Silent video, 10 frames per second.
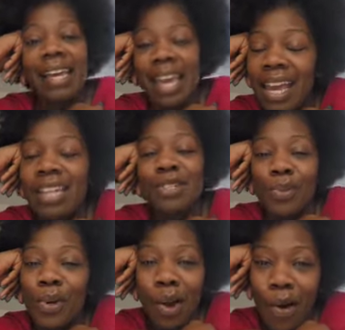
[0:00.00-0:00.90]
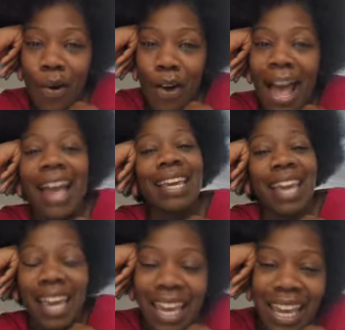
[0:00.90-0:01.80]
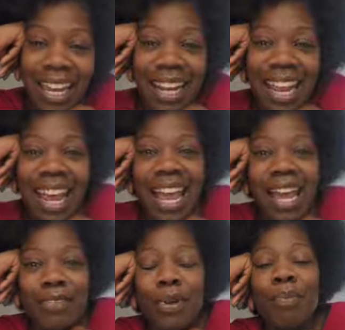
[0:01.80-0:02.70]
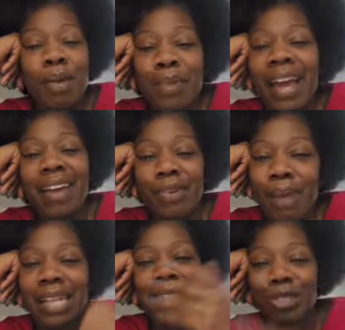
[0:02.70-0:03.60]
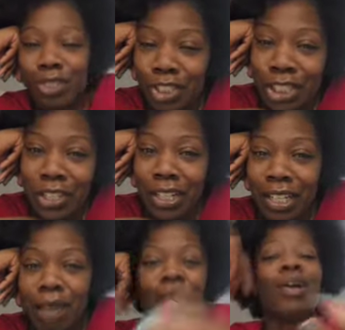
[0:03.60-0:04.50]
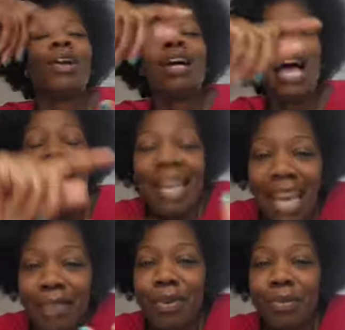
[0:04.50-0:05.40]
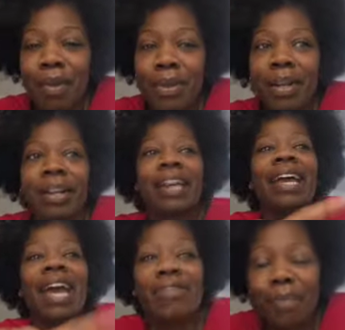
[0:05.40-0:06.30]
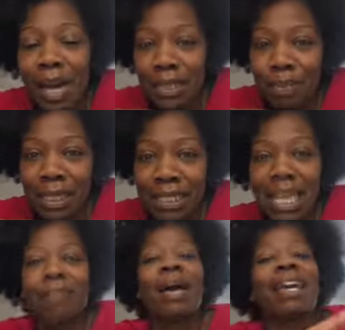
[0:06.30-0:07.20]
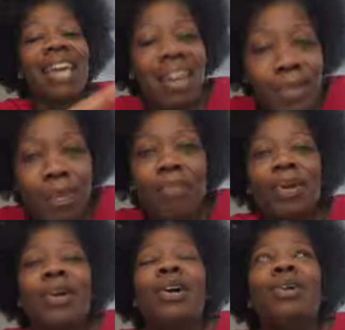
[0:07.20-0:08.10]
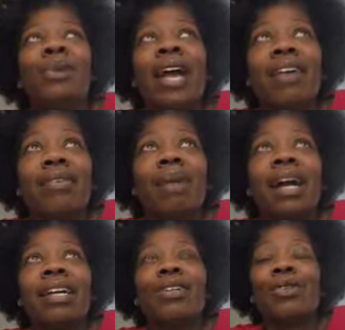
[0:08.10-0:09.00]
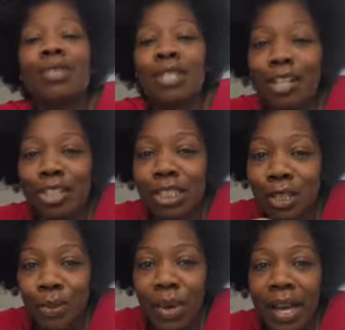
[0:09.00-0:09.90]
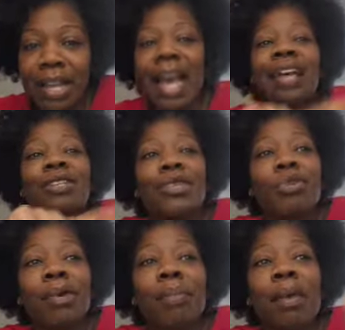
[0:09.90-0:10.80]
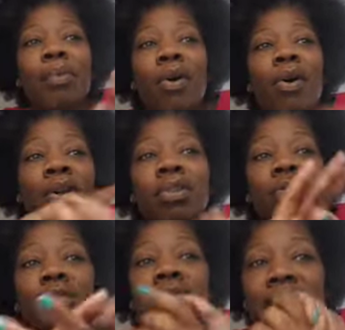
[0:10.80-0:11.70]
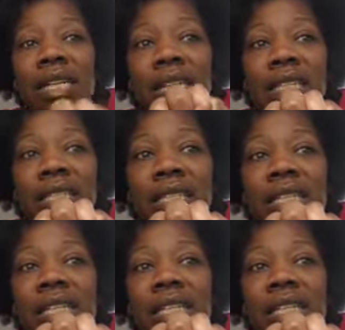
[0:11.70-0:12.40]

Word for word: can do it all. I can remember everybody's social security number. I can remember everybody's blood type. I can remember when everybody who's allergic to what. I do remember all of those things.